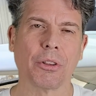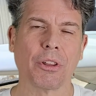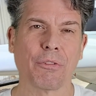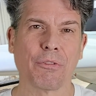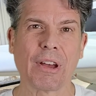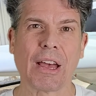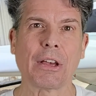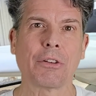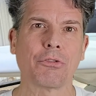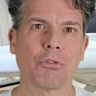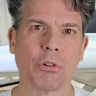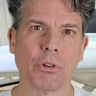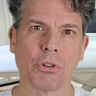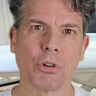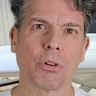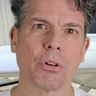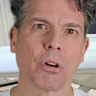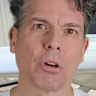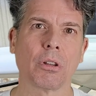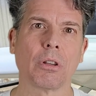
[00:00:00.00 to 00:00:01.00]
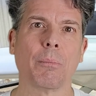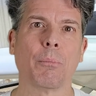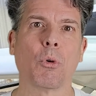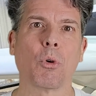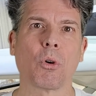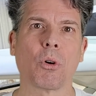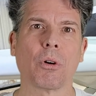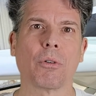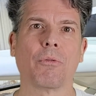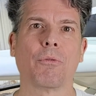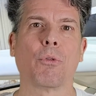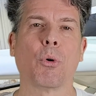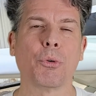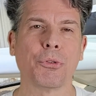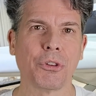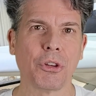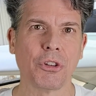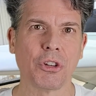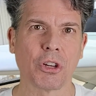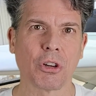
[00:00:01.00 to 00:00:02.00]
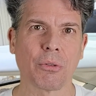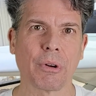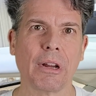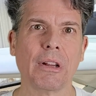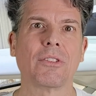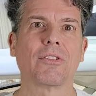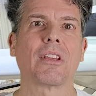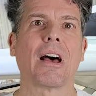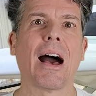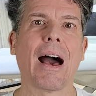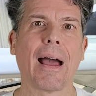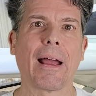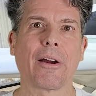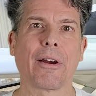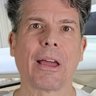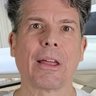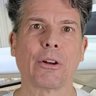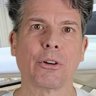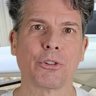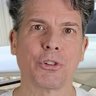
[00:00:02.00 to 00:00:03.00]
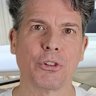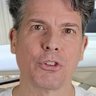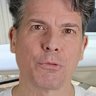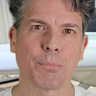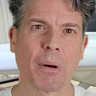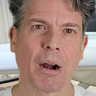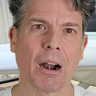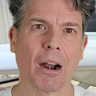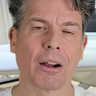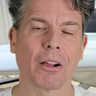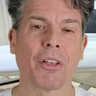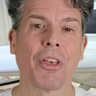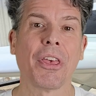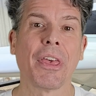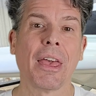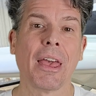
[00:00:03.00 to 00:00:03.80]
The faster you turn, the more voltage it creates, the higher energy spark.